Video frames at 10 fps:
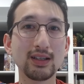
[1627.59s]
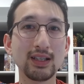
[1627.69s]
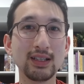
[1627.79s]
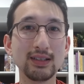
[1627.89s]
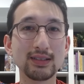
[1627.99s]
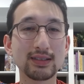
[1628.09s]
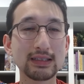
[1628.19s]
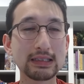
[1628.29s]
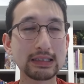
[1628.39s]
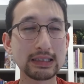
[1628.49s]
is
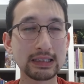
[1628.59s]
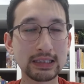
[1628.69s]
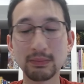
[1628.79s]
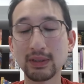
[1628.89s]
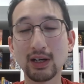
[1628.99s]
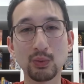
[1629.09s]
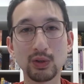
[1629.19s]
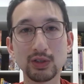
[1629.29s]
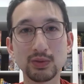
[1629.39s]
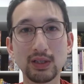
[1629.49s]
gonna be our
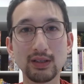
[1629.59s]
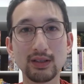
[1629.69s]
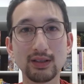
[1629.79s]
worst one.